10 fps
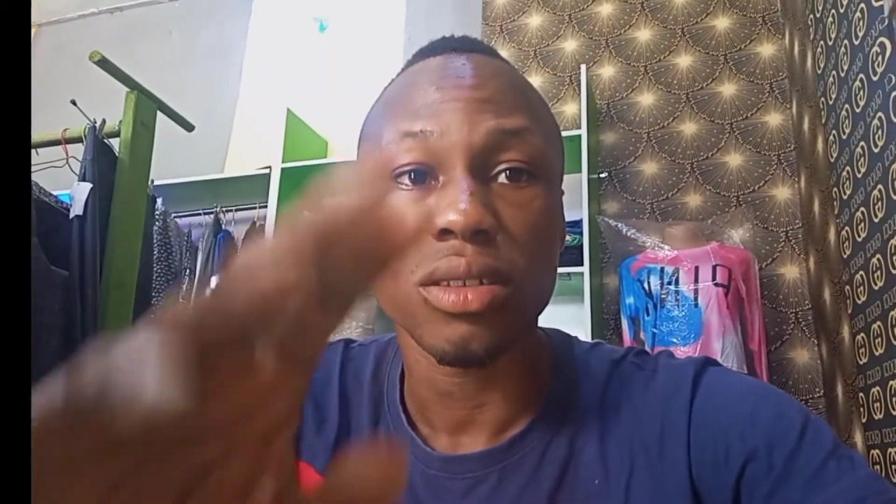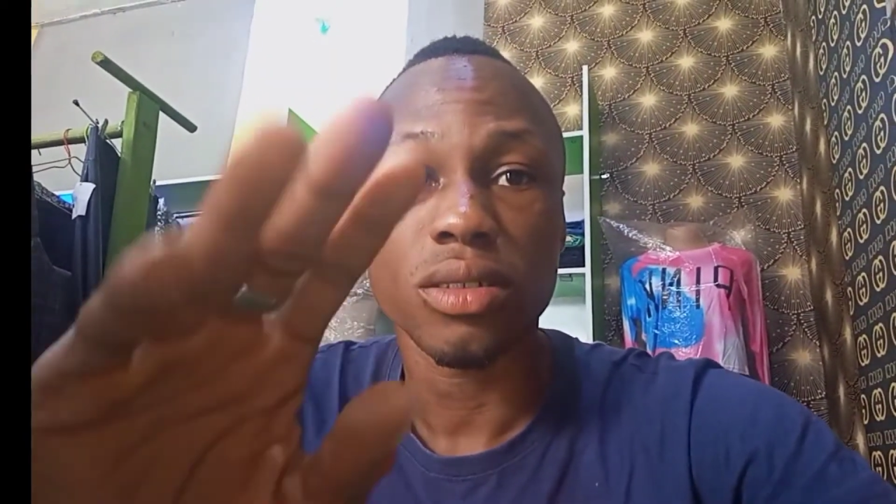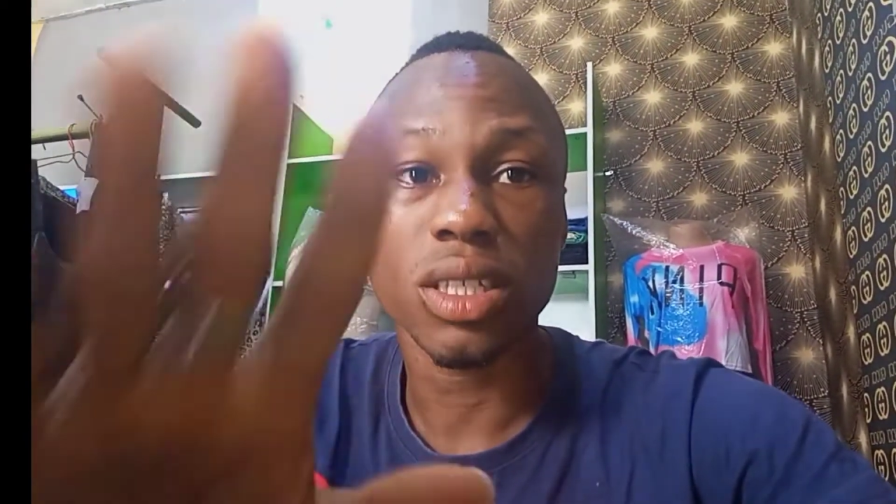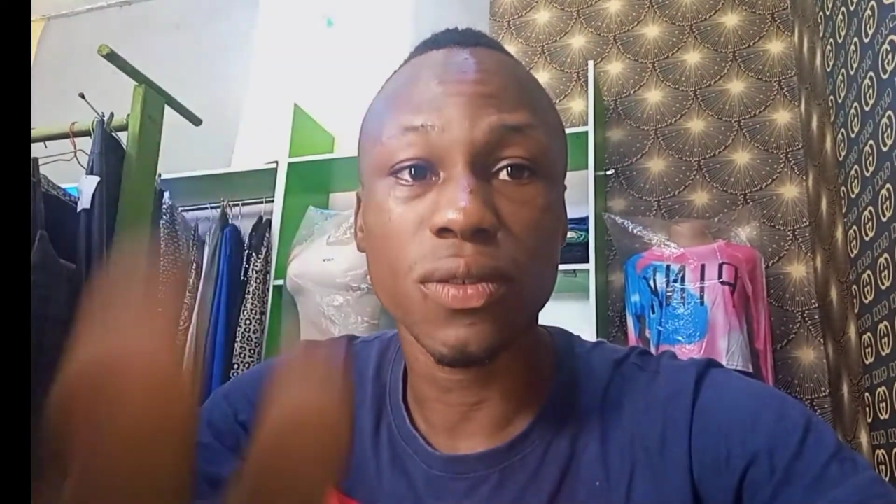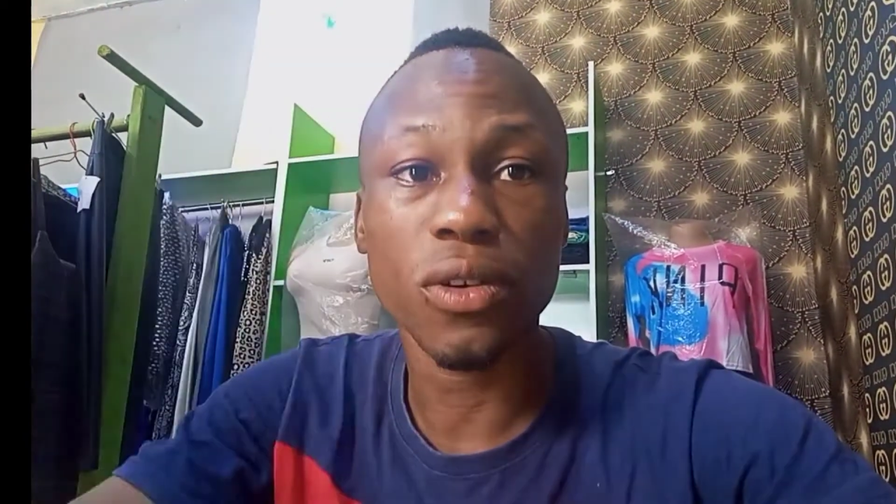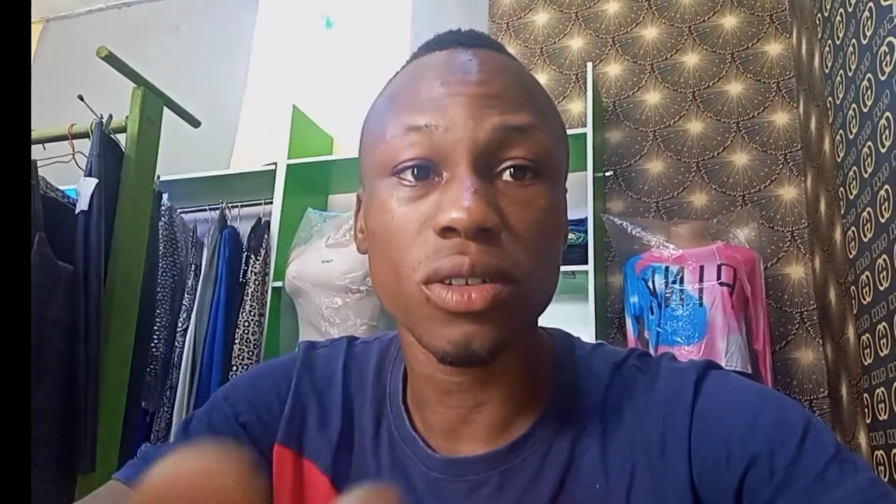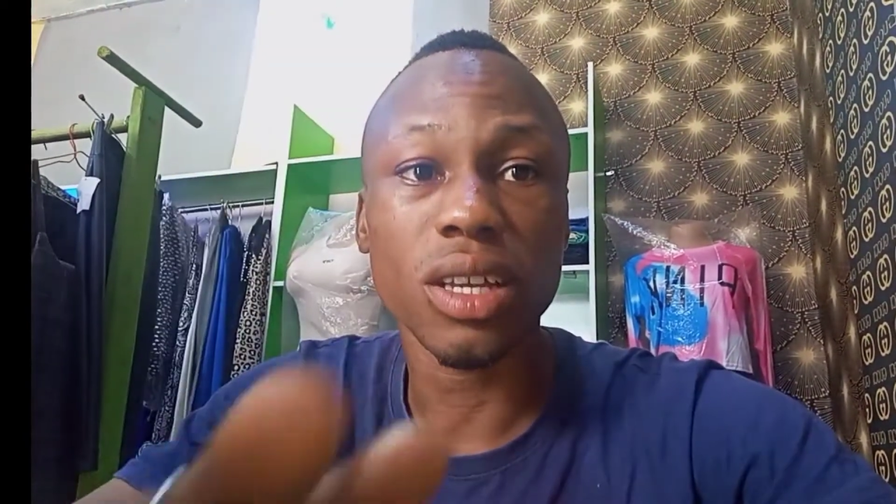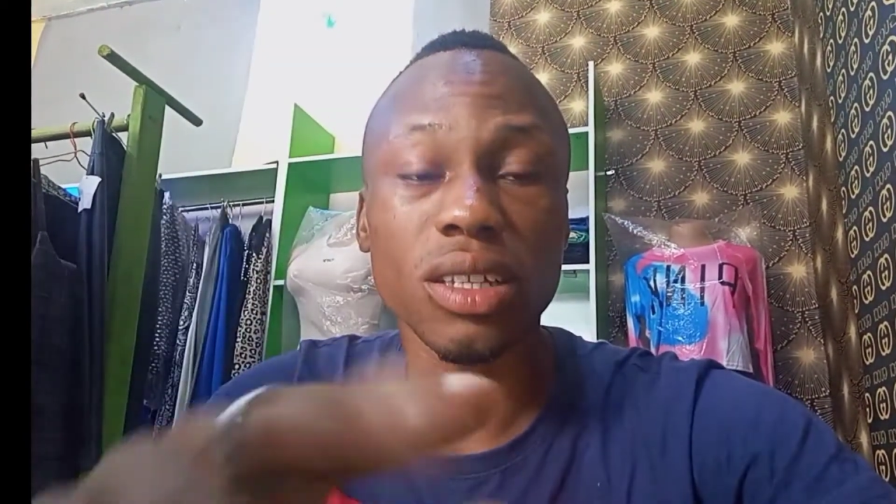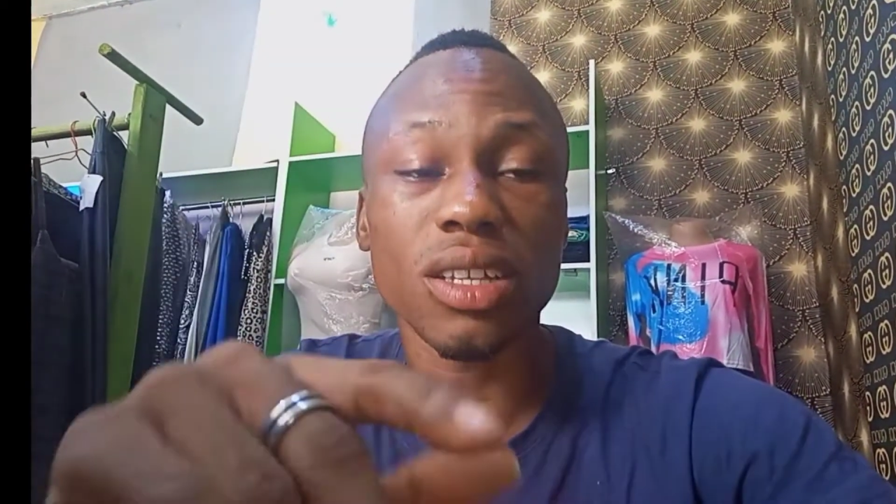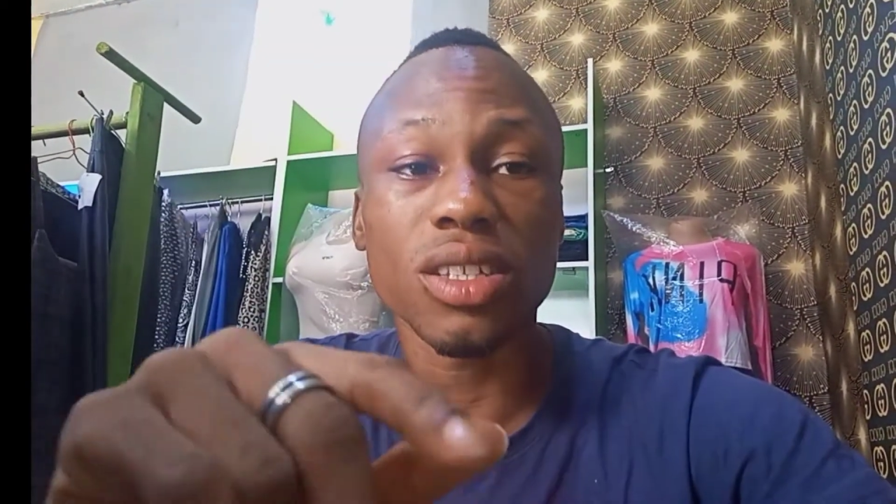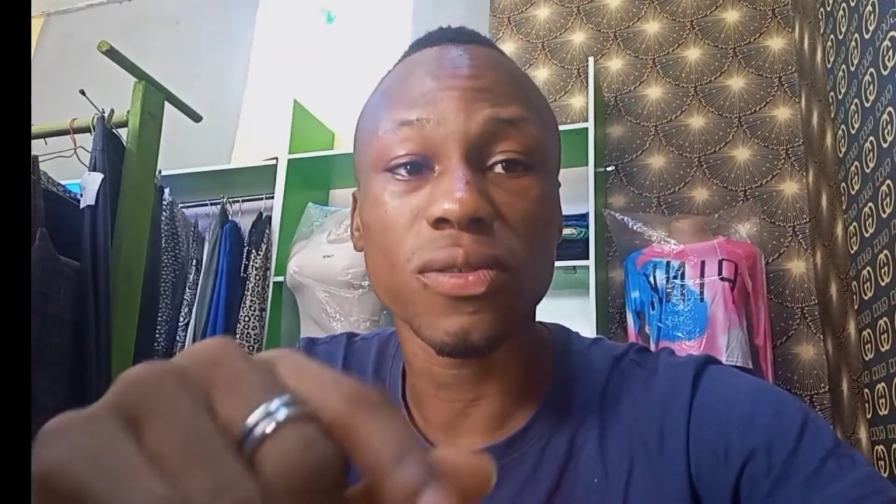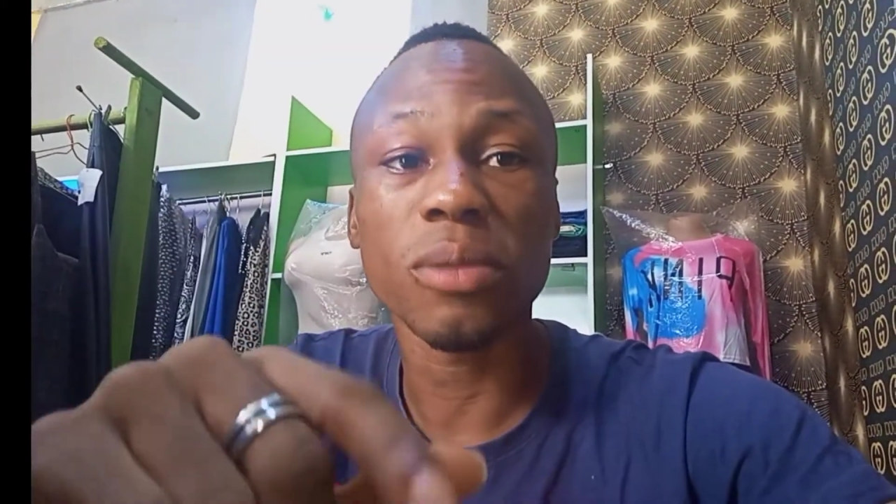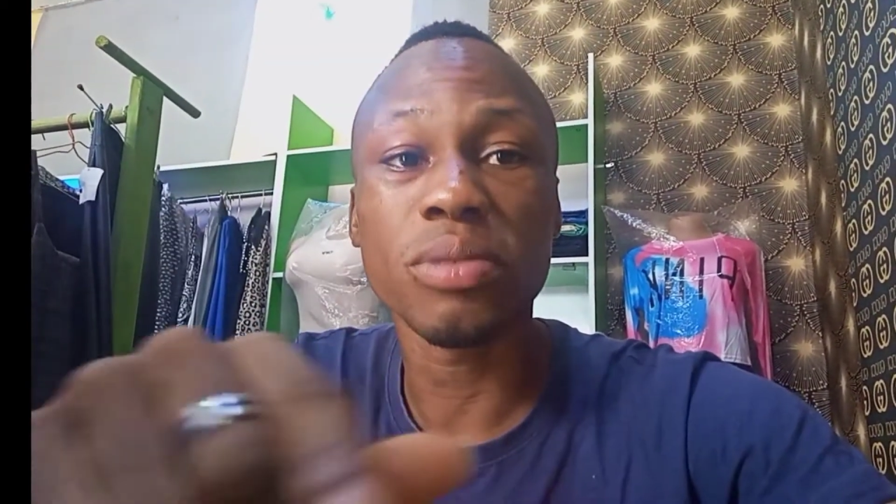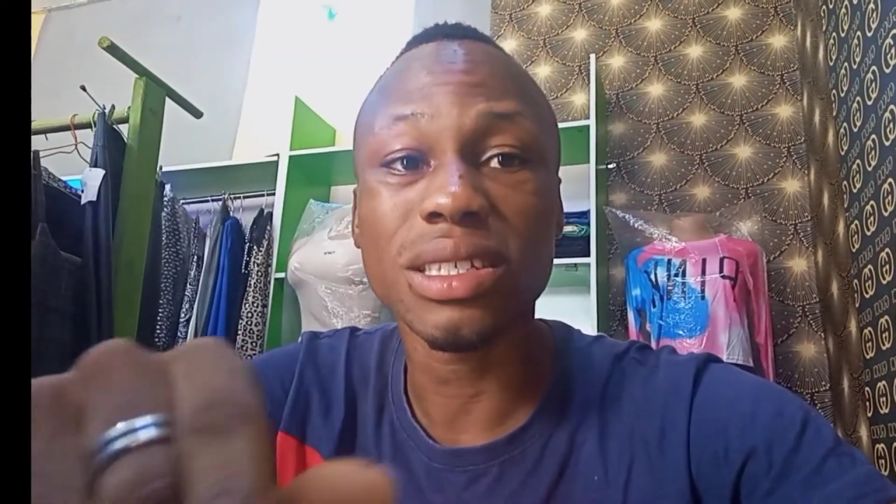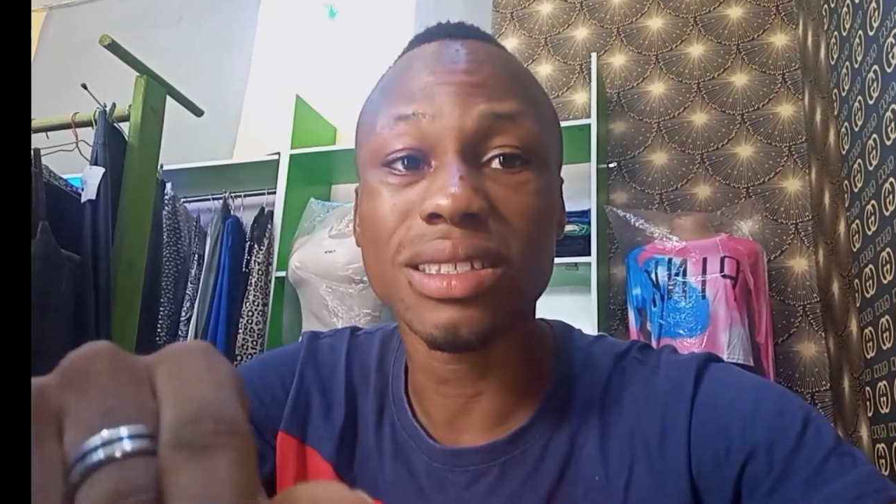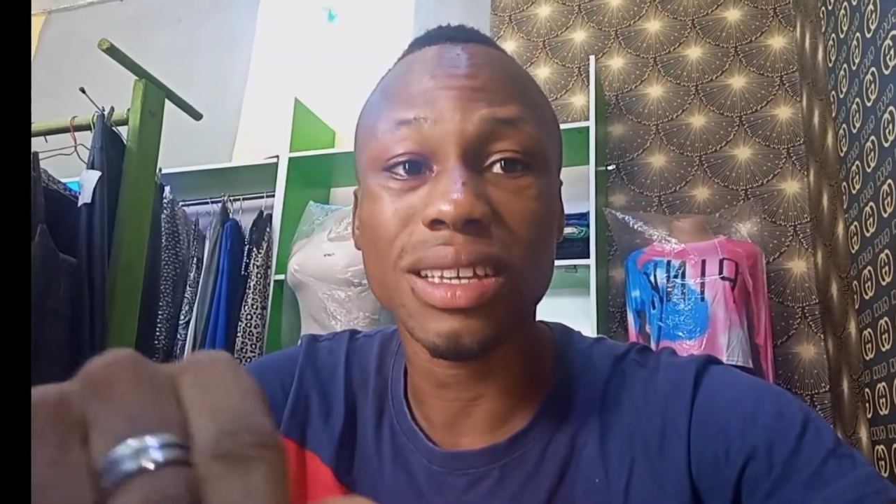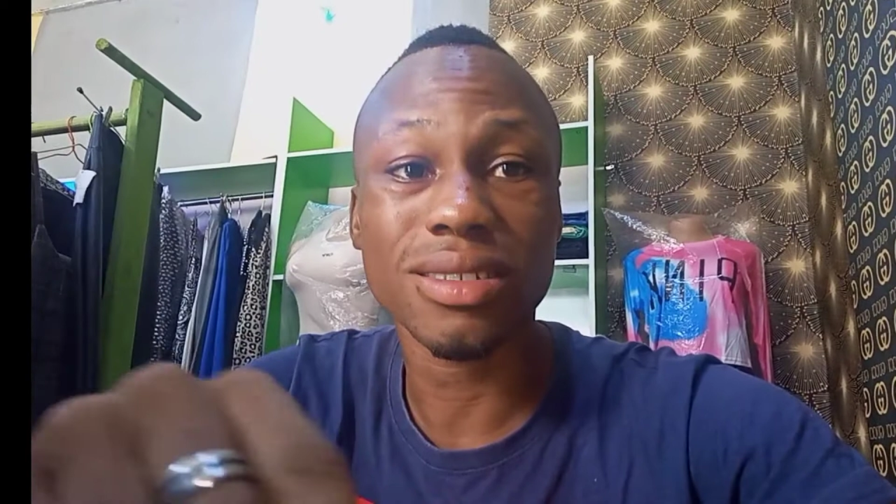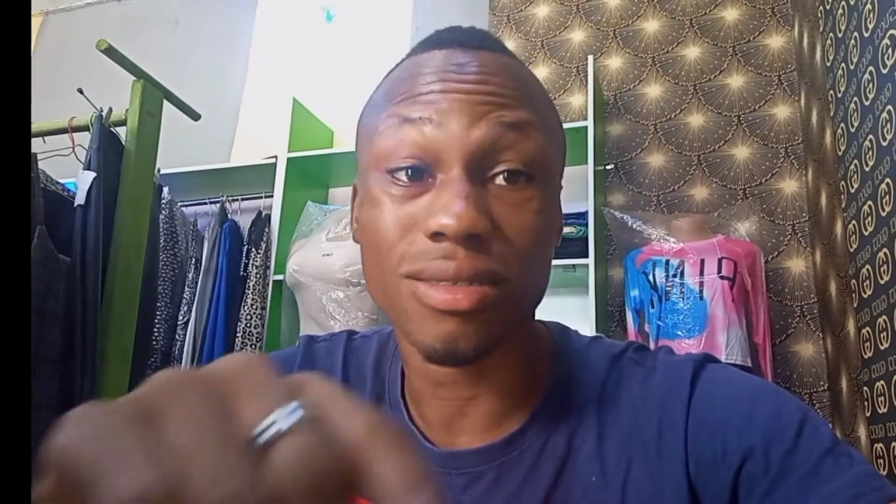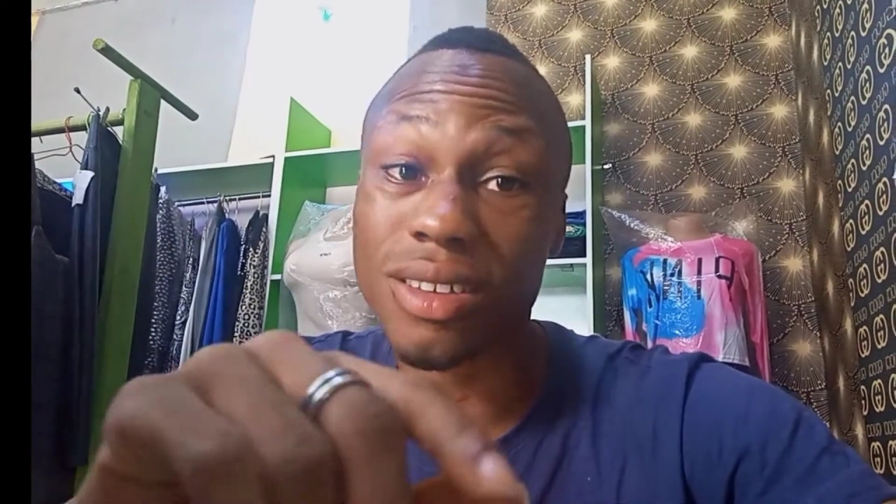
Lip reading: This phone that I use for business,